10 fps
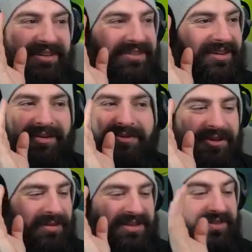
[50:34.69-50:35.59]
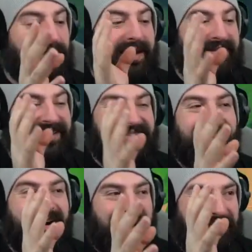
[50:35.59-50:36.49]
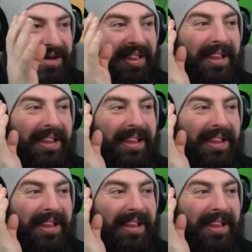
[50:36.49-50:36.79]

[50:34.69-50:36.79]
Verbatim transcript: too, uh, too much of a menacing time.